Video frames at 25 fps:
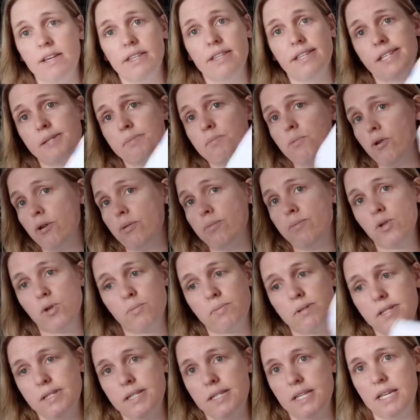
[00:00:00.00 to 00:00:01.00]
There's more
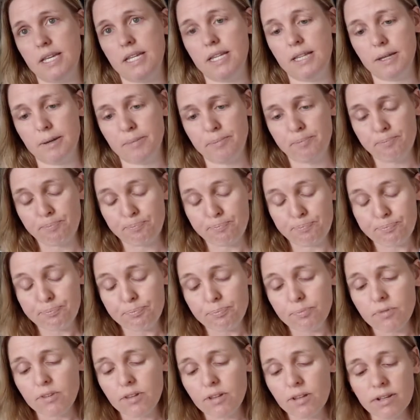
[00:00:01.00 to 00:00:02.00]
absorbency in them.
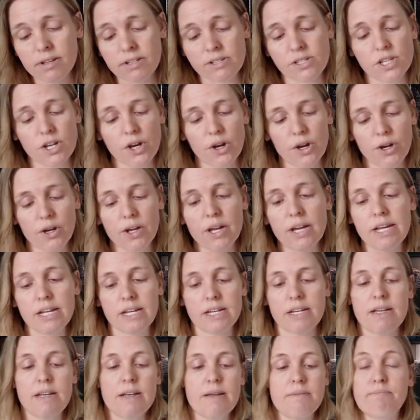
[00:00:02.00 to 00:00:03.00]
So
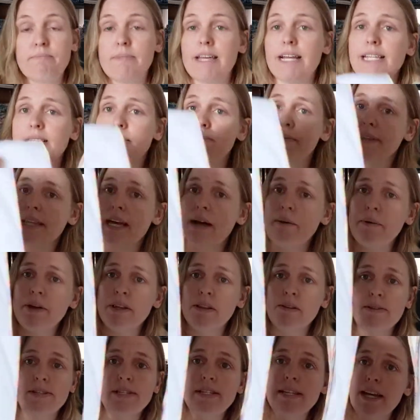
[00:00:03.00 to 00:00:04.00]
that's what that one
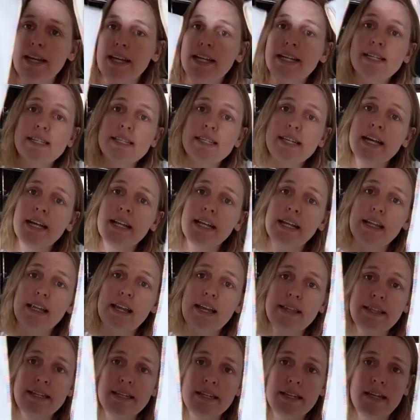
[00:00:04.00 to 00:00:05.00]
looks like. Exactly
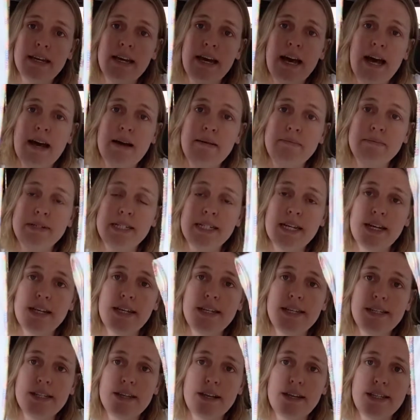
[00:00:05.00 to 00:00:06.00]
like the um,
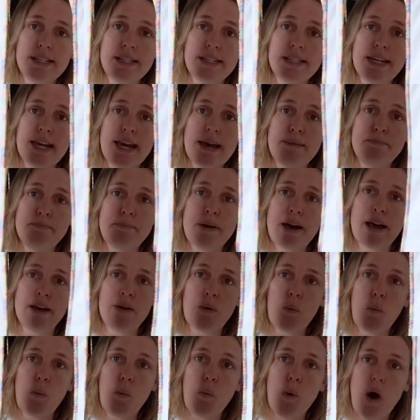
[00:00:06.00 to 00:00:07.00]
teddy side snap, but
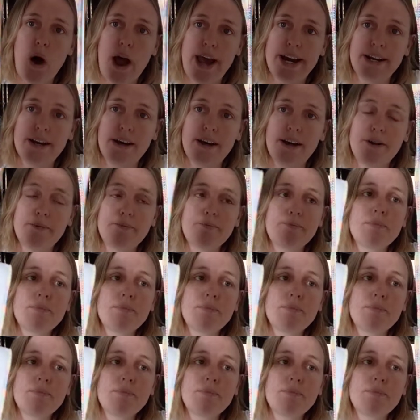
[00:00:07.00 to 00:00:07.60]
wider.